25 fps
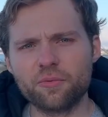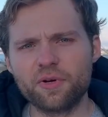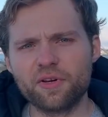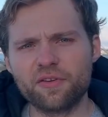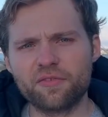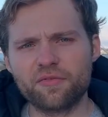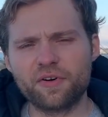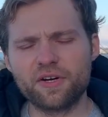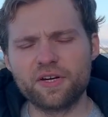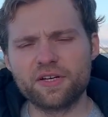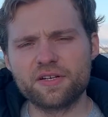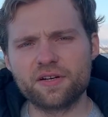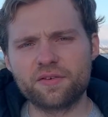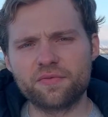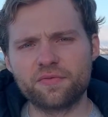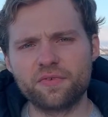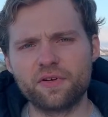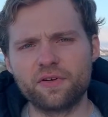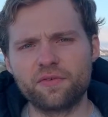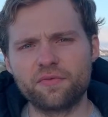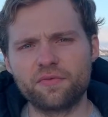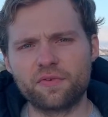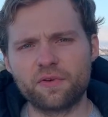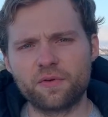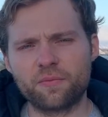is very
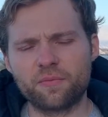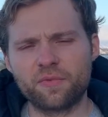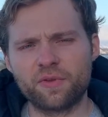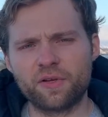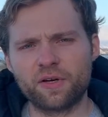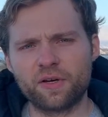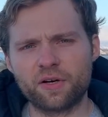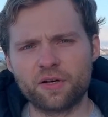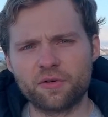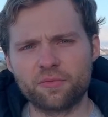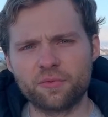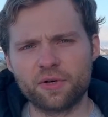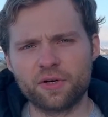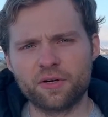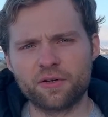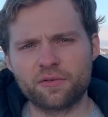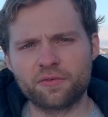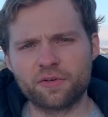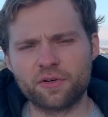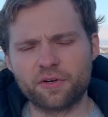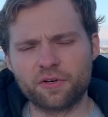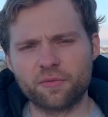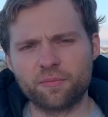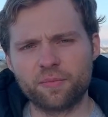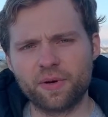different from the hardware of
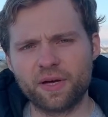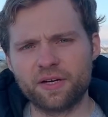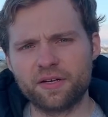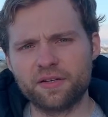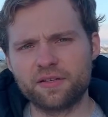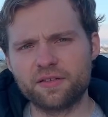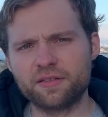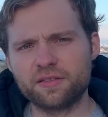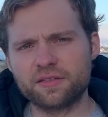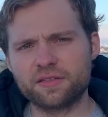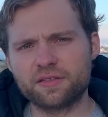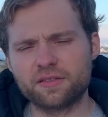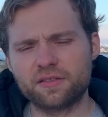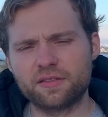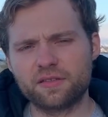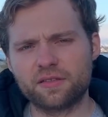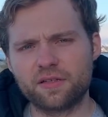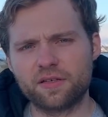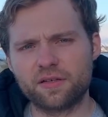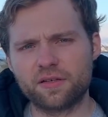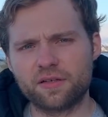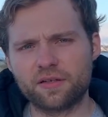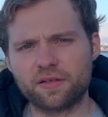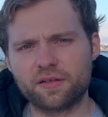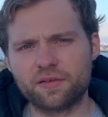our competitors.
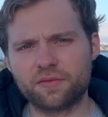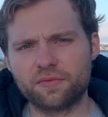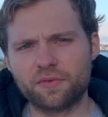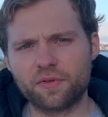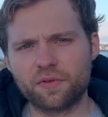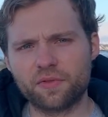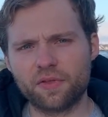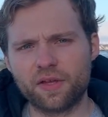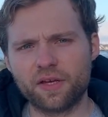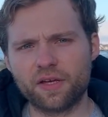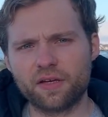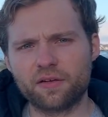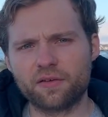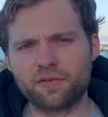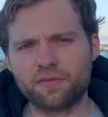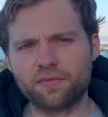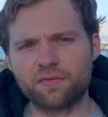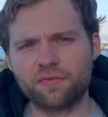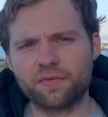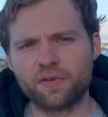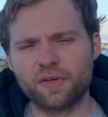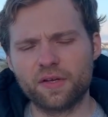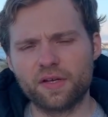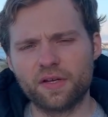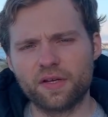If you think
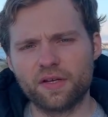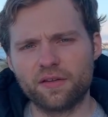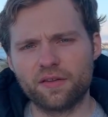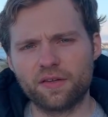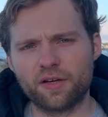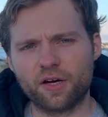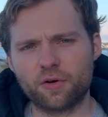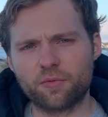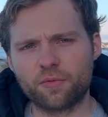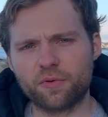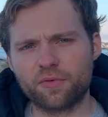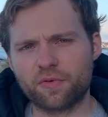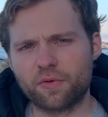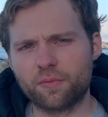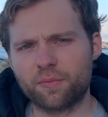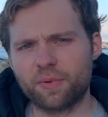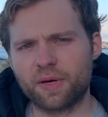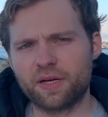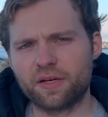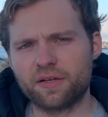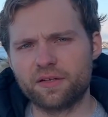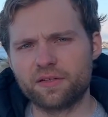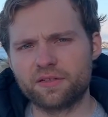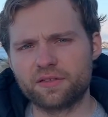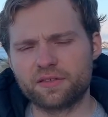of the hardware of
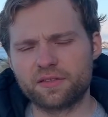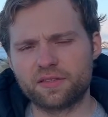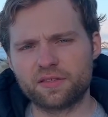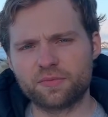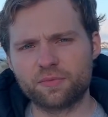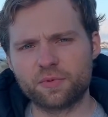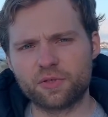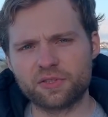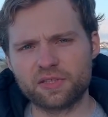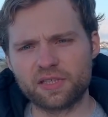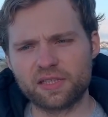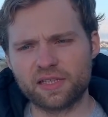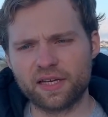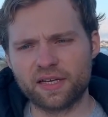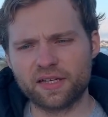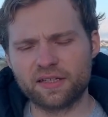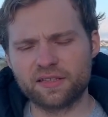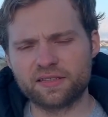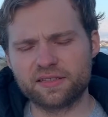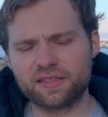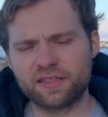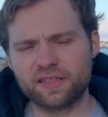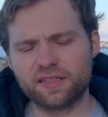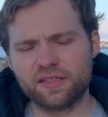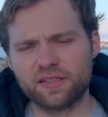competitors, it's mostly
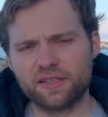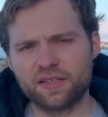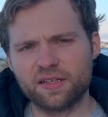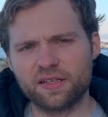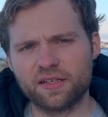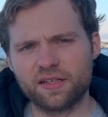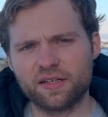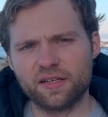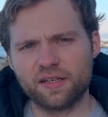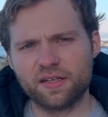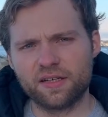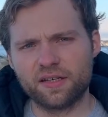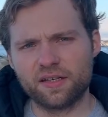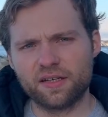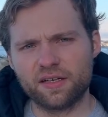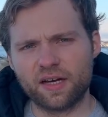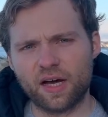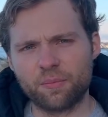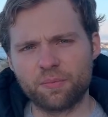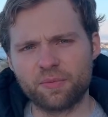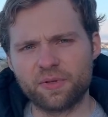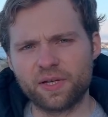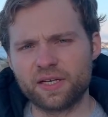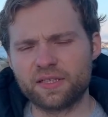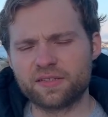legacy.
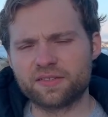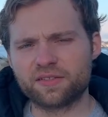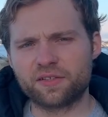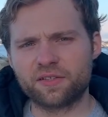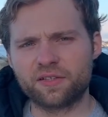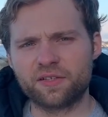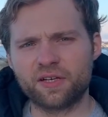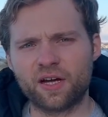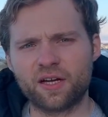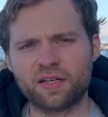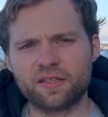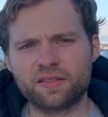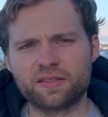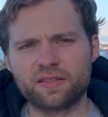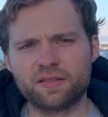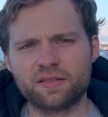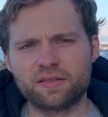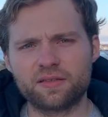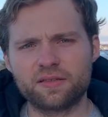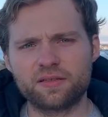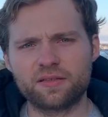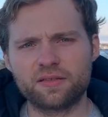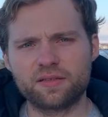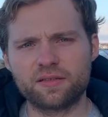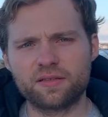Updates are not
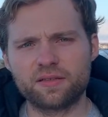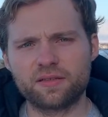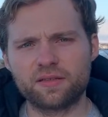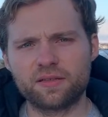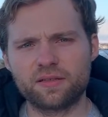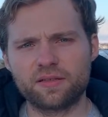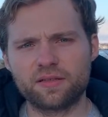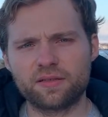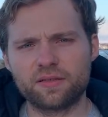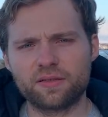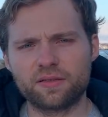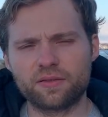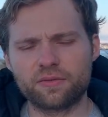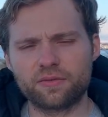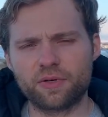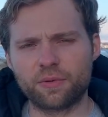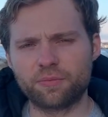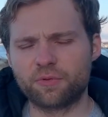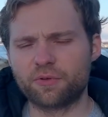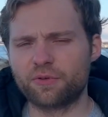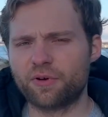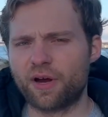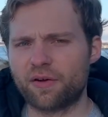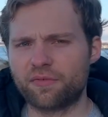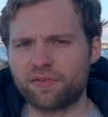
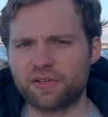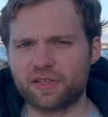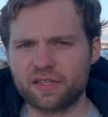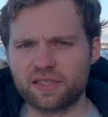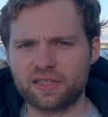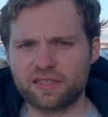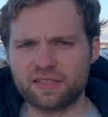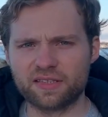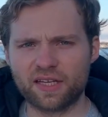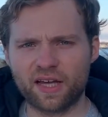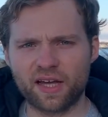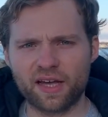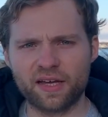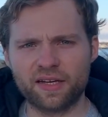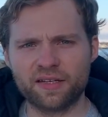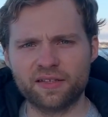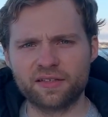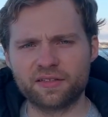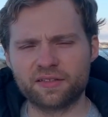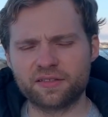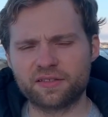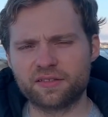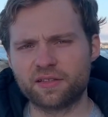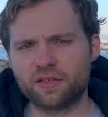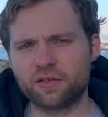cryptographically signed.
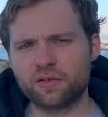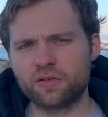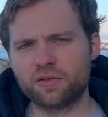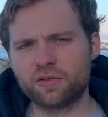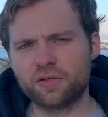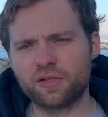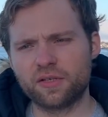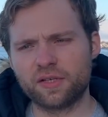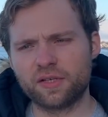There's no